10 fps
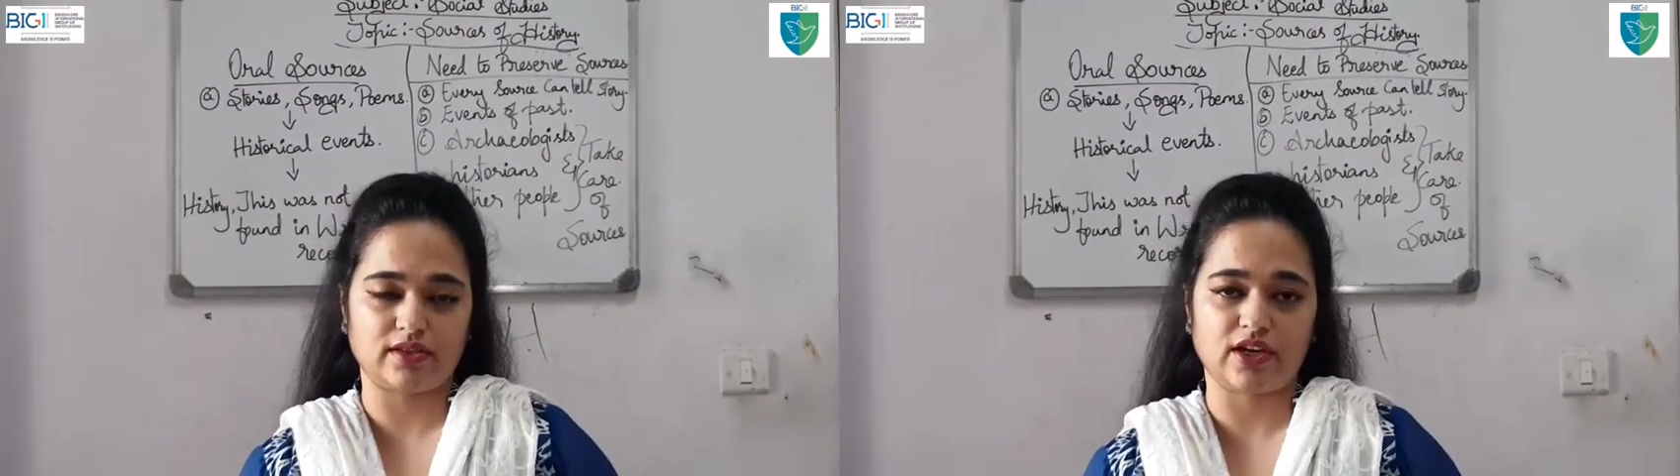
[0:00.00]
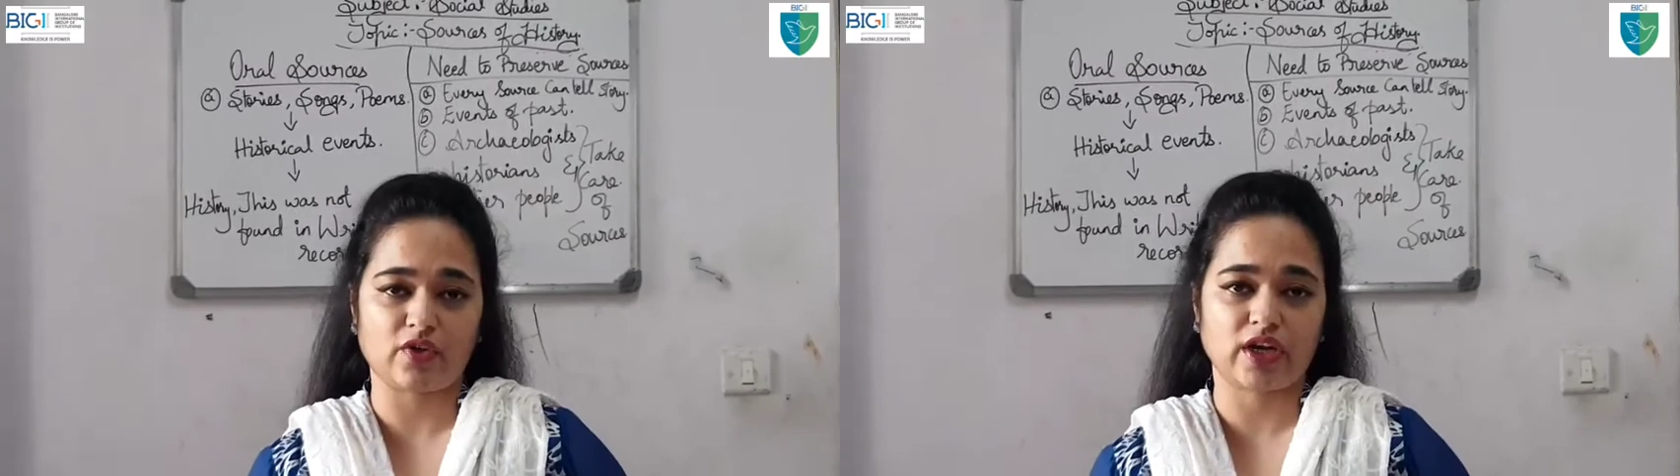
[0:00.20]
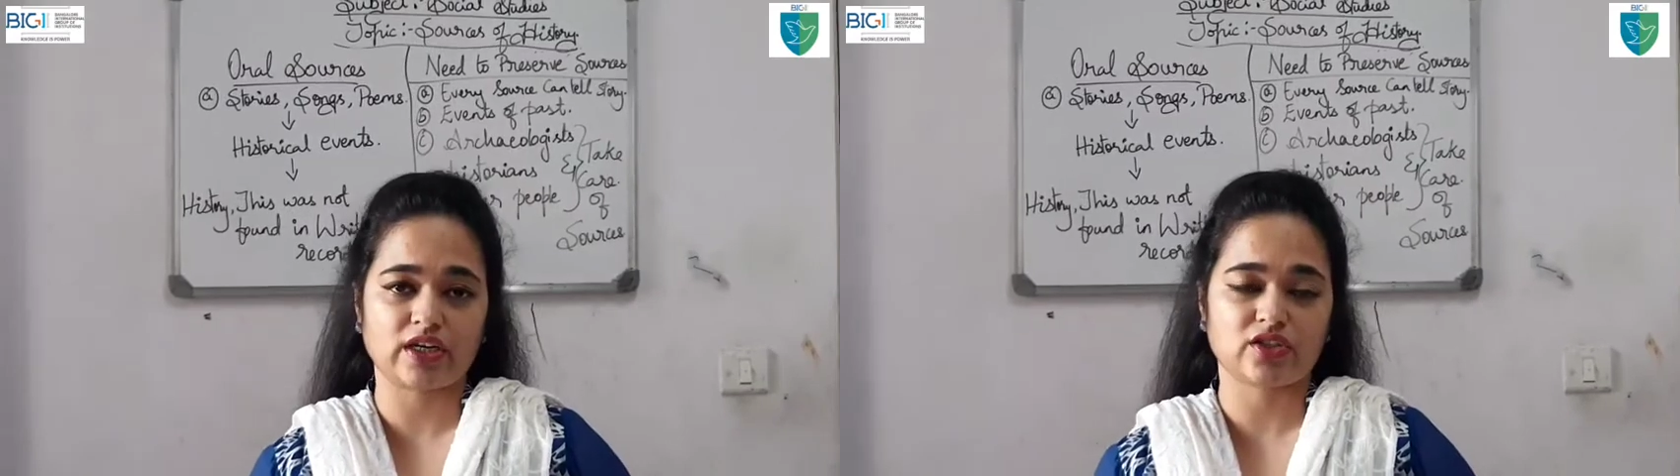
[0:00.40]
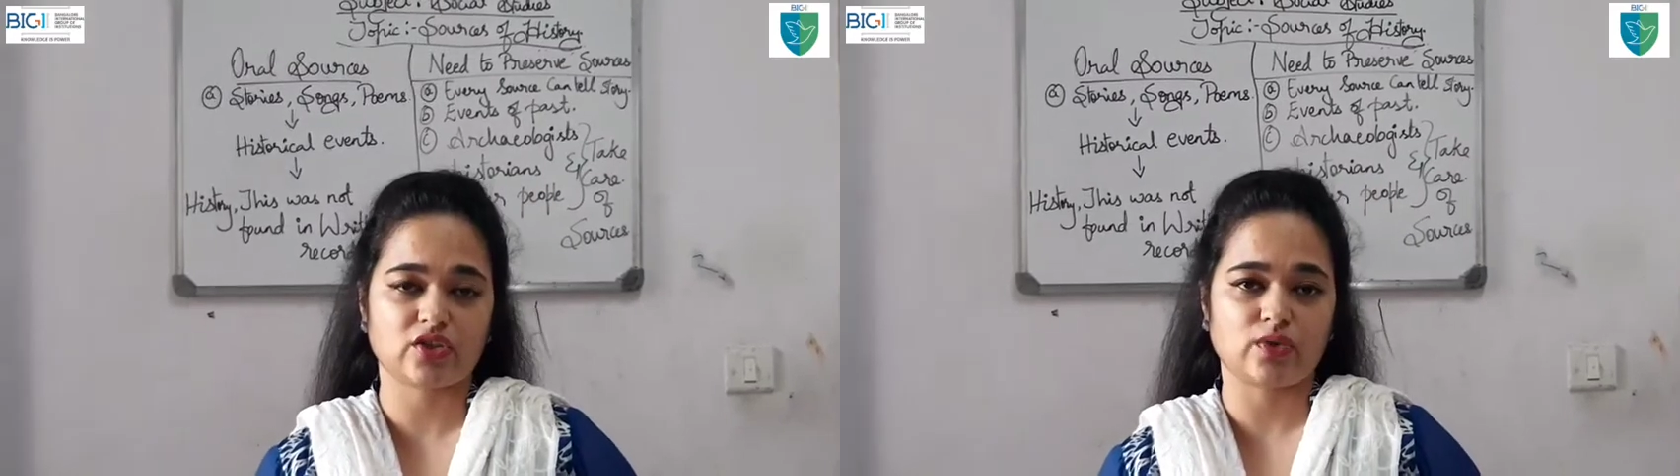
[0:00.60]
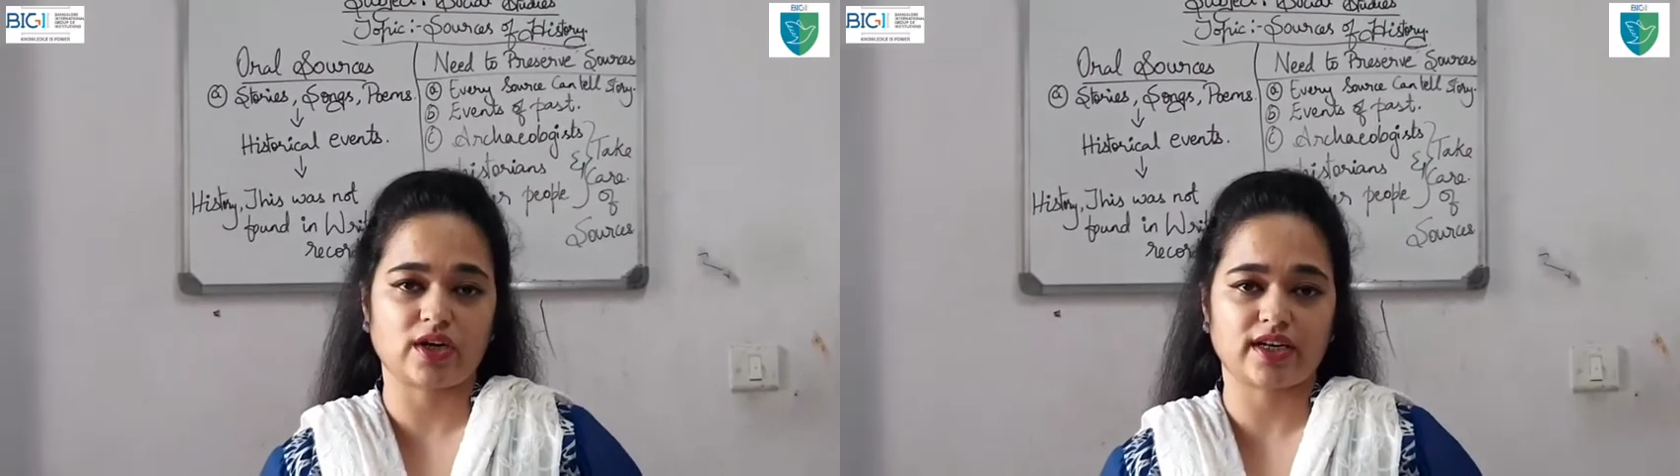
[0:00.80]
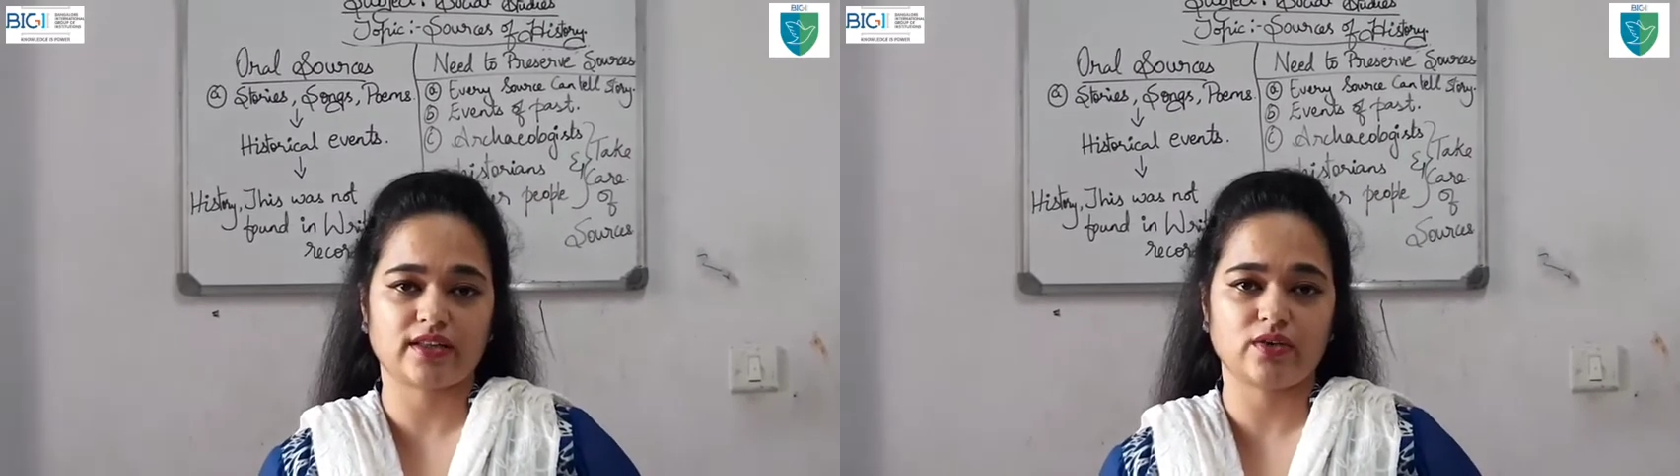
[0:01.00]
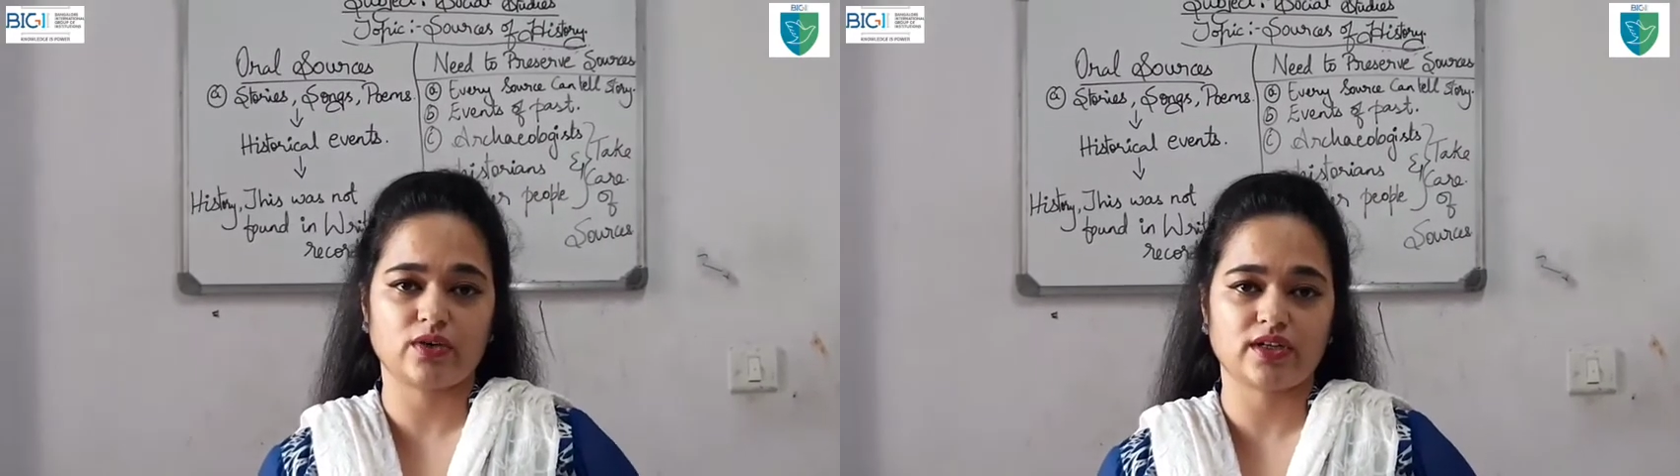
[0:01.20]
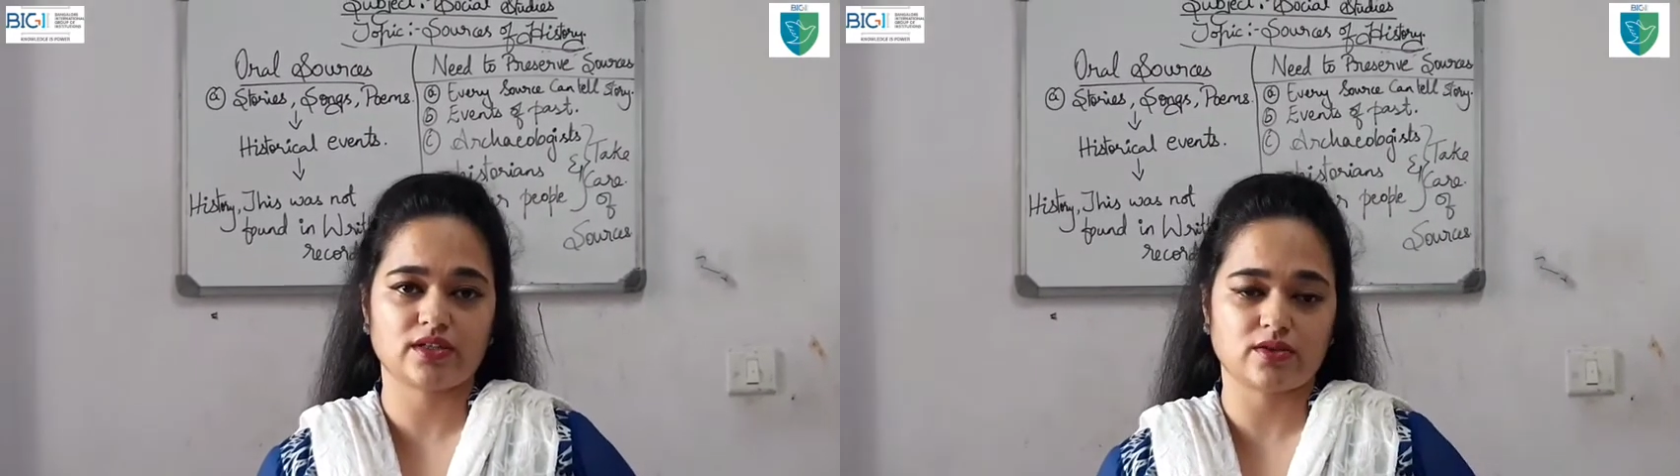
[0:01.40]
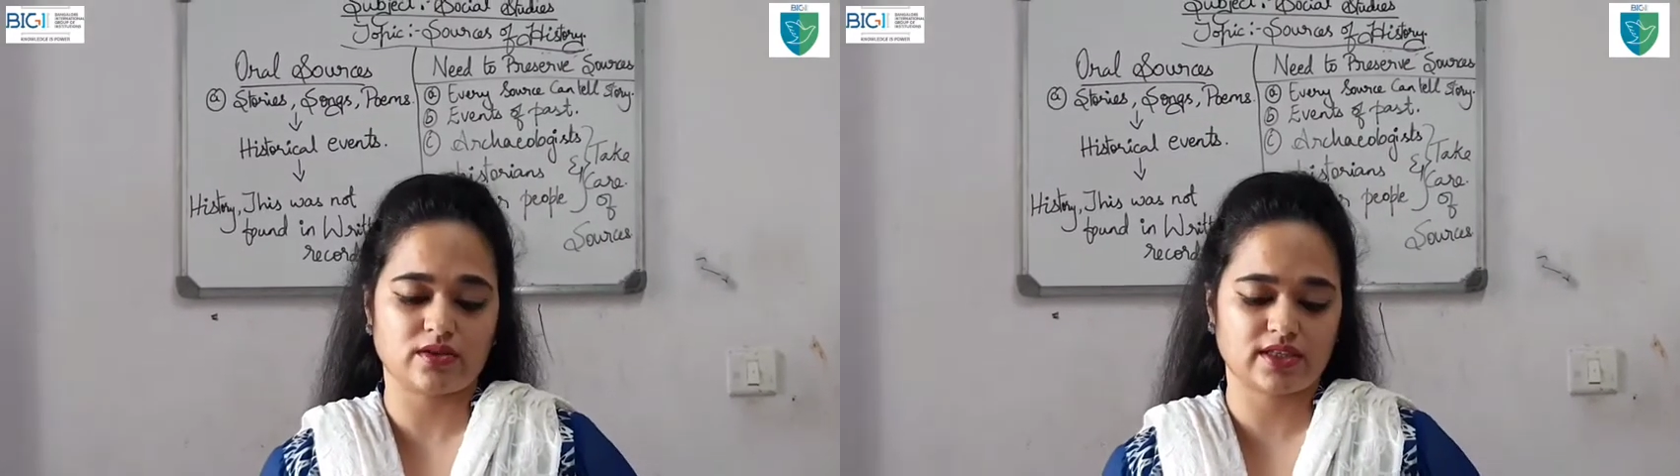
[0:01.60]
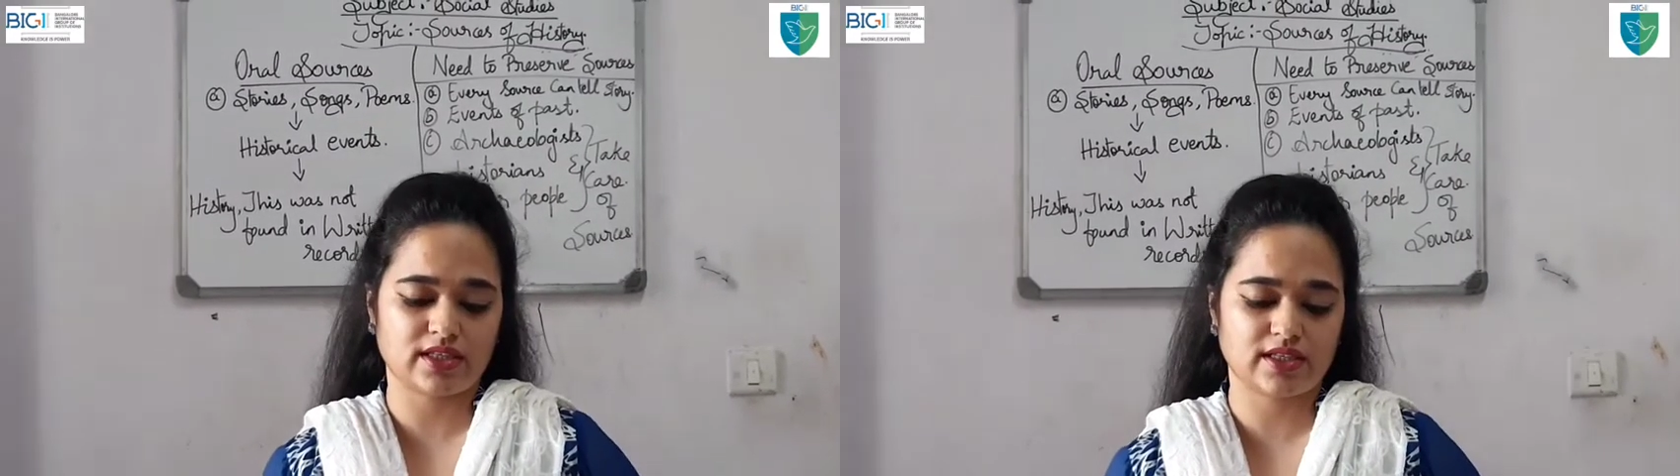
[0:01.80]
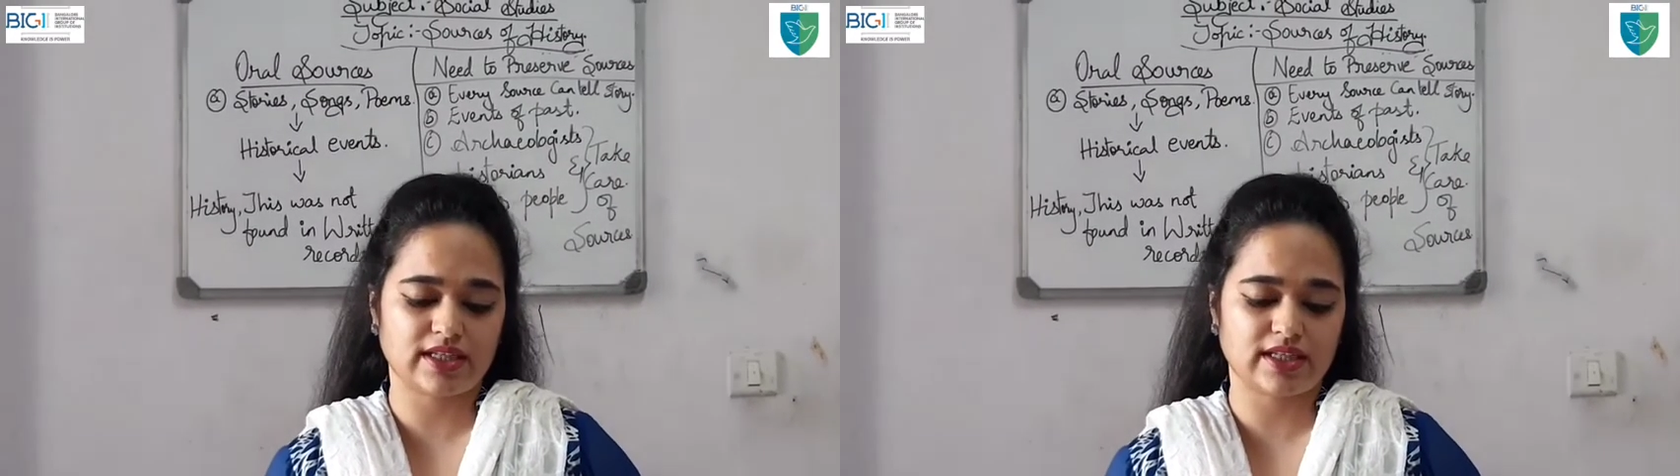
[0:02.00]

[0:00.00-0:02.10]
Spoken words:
Now you understood what are the oral sources?